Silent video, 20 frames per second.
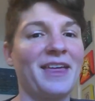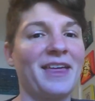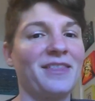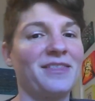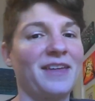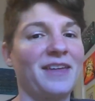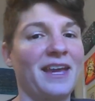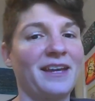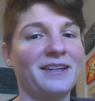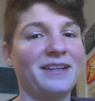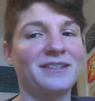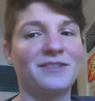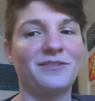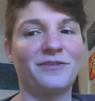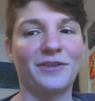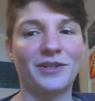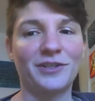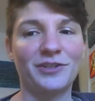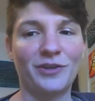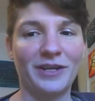thanks
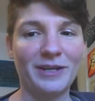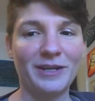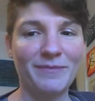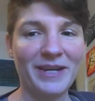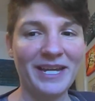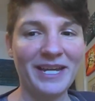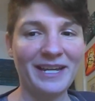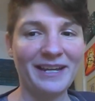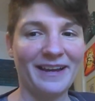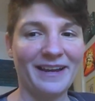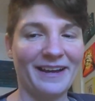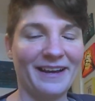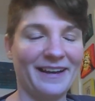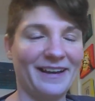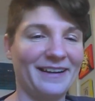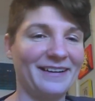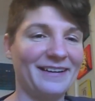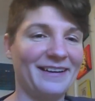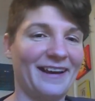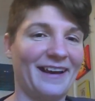for joining me
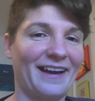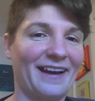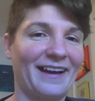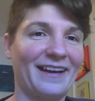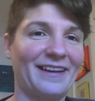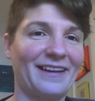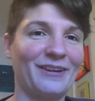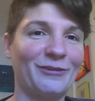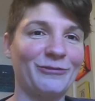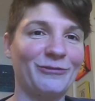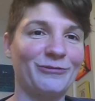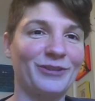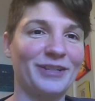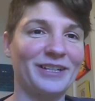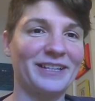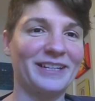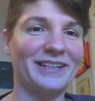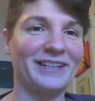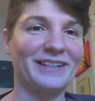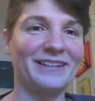and I
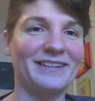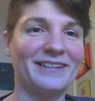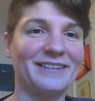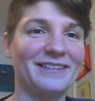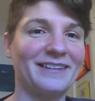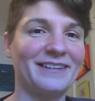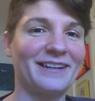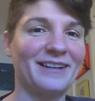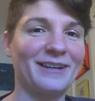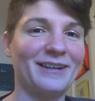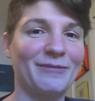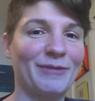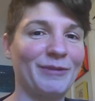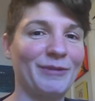really um,